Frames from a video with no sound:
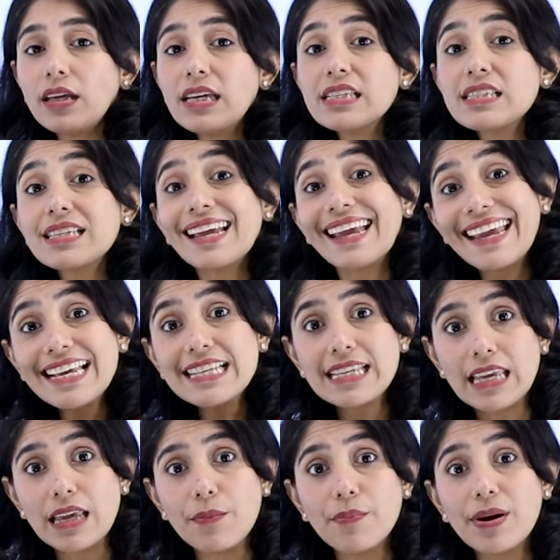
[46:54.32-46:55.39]
is
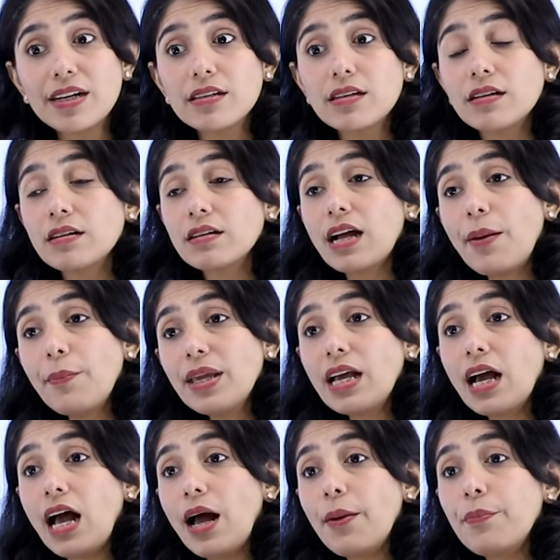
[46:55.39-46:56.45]
easy, but coming
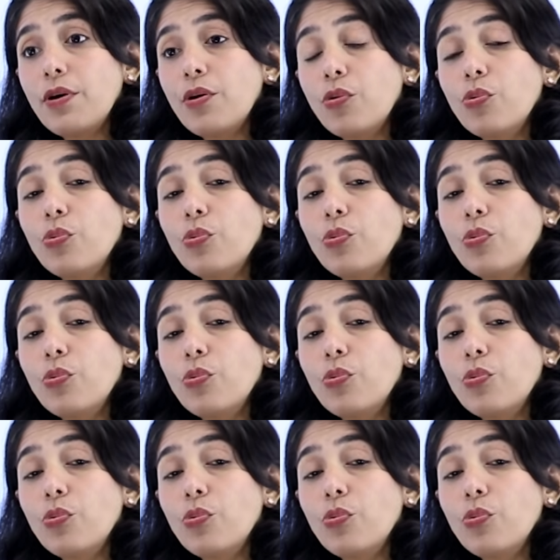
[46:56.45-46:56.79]
up